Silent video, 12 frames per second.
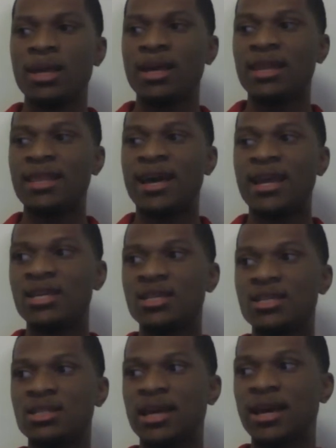And that
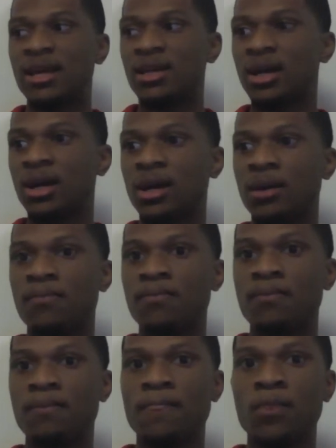is that um,
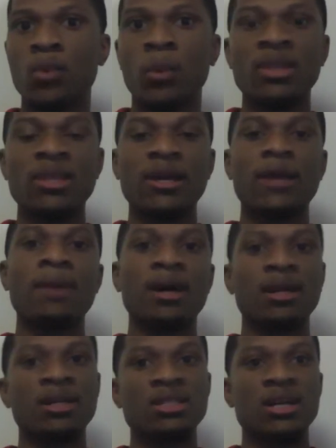when we think about
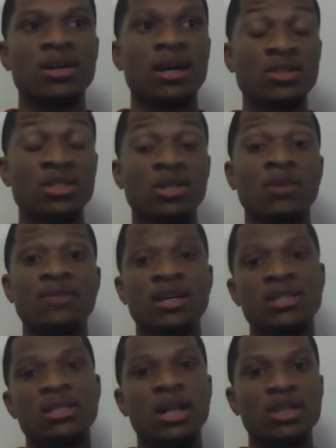us our, ourselves
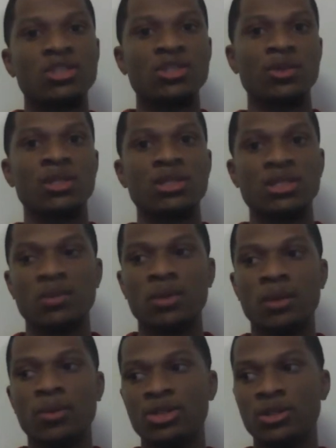as college students and
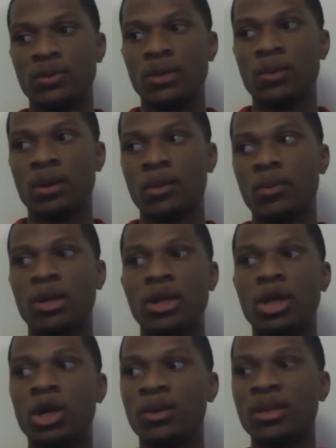what we're doing, where we want
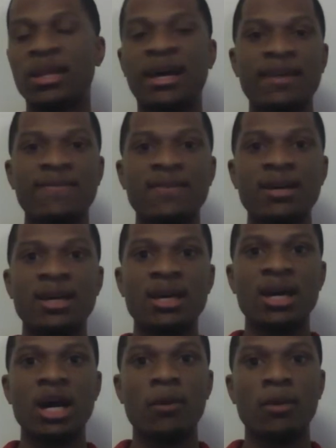to go in life,
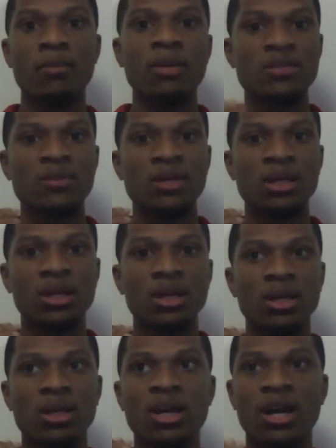uh, we must be
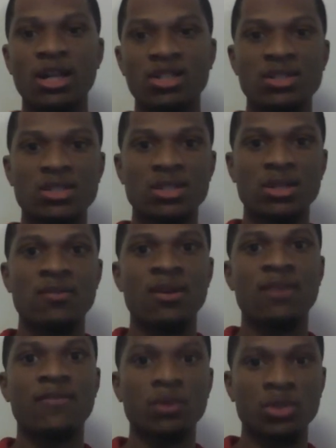conscious of our
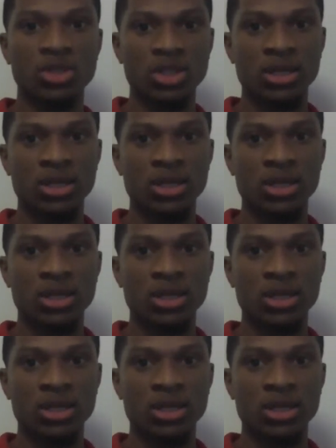future.